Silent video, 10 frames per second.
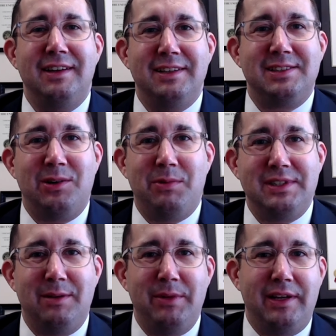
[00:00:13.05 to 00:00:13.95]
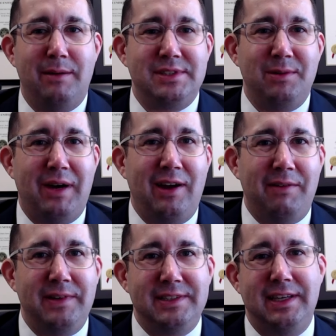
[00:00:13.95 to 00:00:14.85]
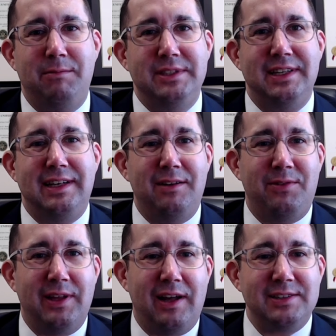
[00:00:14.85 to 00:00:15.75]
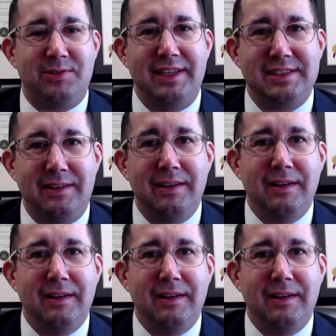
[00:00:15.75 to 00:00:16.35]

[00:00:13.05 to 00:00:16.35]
So when somebody comes to my office and we sit down for the consultation,